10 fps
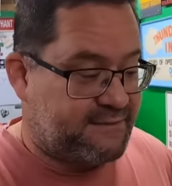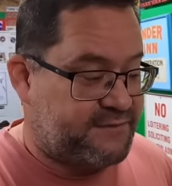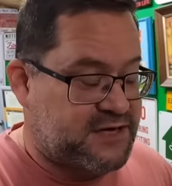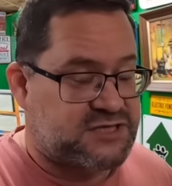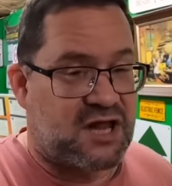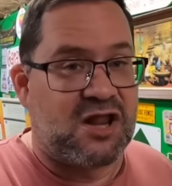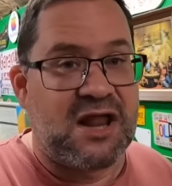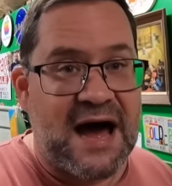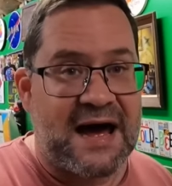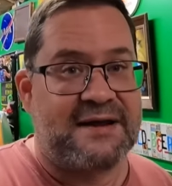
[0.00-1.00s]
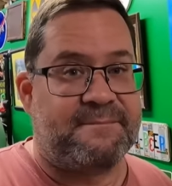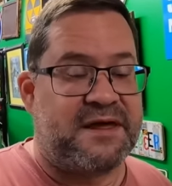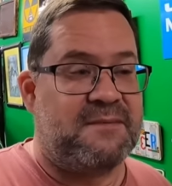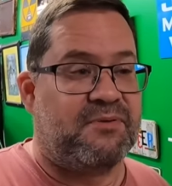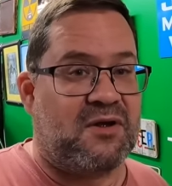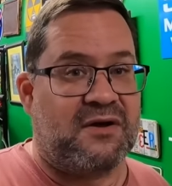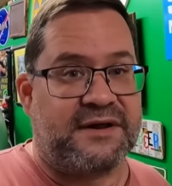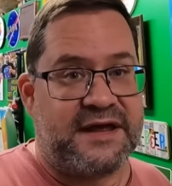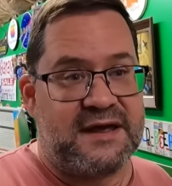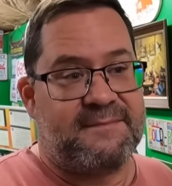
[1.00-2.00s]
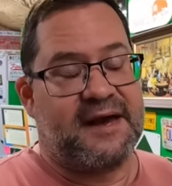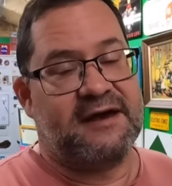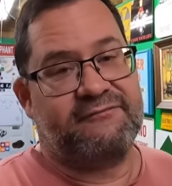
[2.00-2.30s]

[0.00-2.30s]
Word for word: there's a lot of people on eBay,